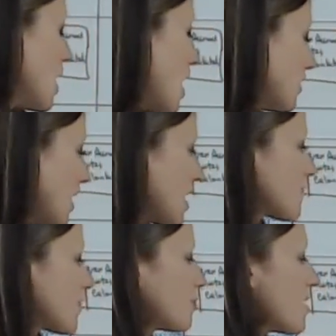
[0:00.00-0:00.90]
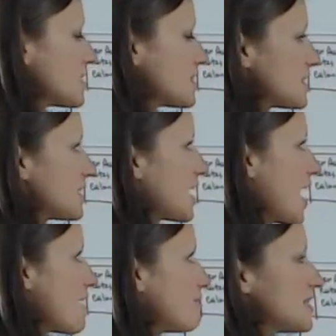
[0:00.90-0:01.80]
A lot of the processing
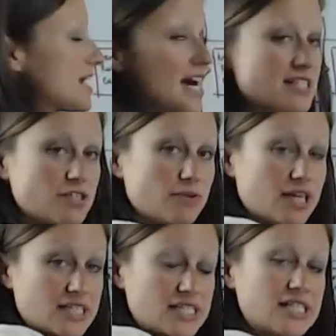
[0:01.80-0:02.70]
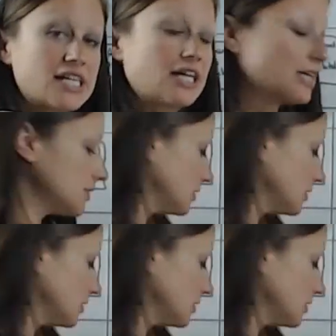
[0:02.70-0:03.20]
happens, as you can see,